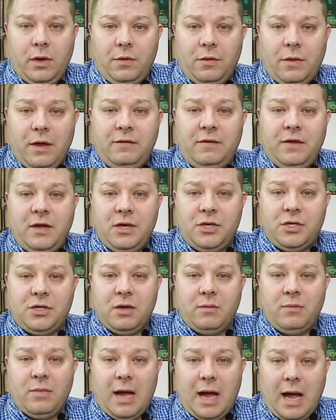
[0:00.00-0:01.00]
they teach
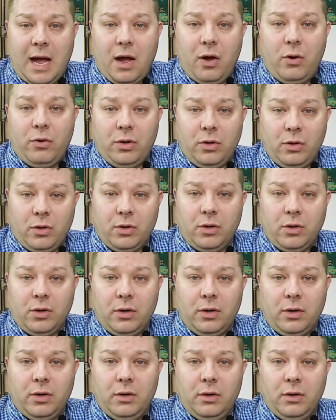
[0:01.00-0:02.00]
them how to
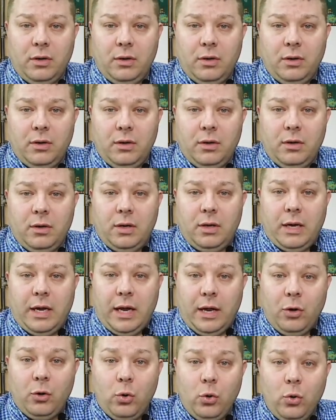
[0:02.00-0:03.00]
learn
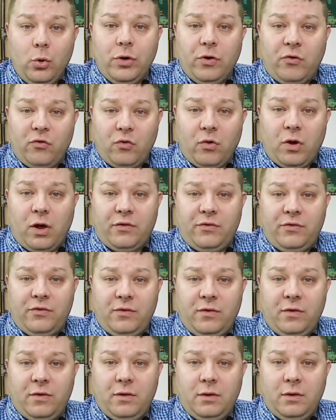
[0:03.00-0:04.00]
and who to trust